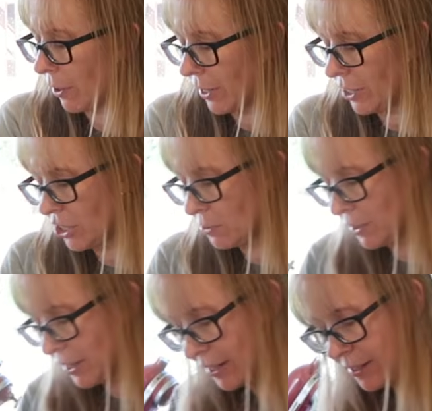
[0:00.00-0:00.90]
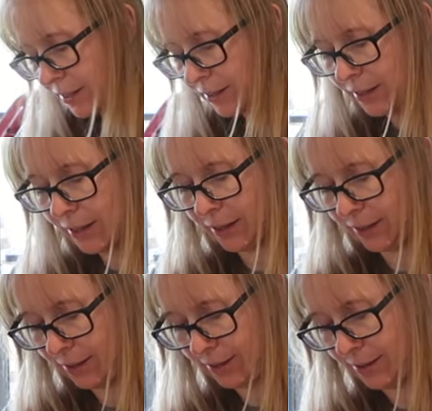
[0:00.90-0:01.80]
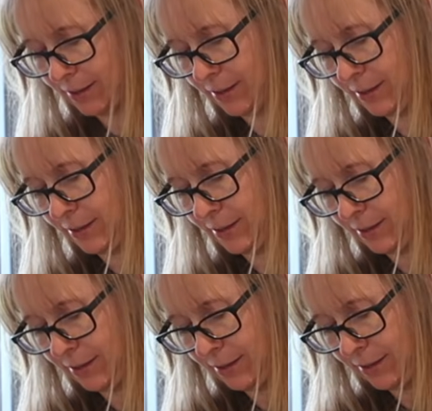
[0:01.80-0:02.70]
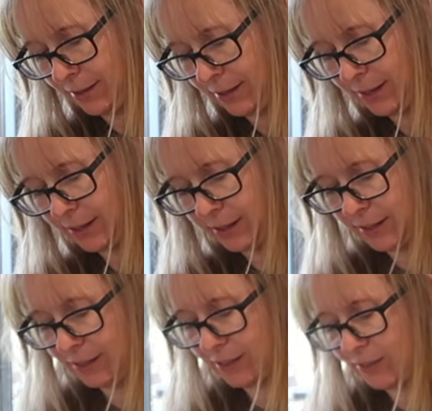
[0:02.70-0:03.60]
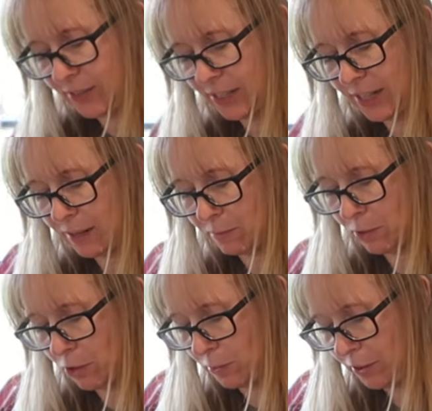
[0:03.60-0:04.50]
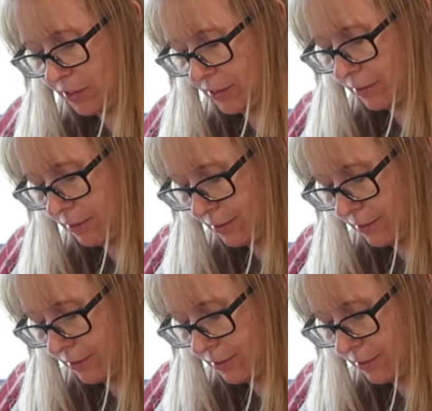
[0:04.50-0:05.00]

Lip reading: pie dish, but that's okay. It serves the same purpose.